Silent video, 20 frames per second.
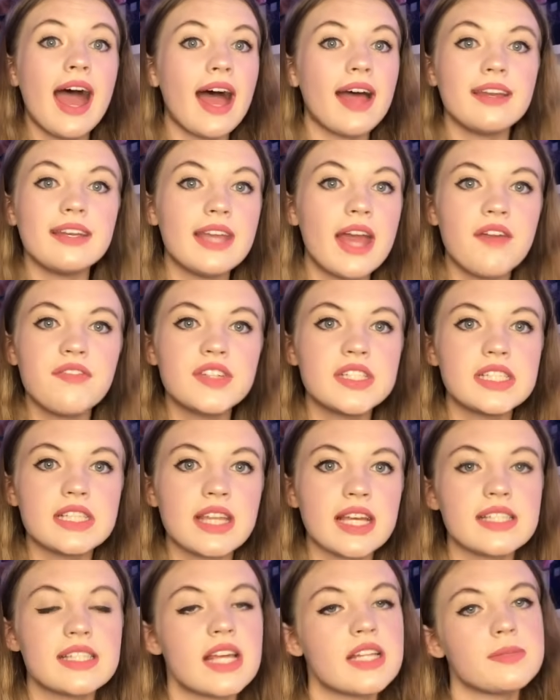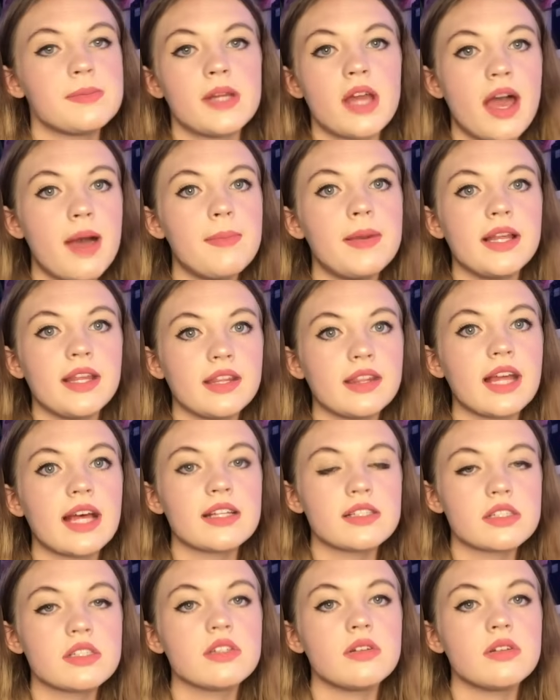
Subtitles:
And never did they say to me, no, Emily, that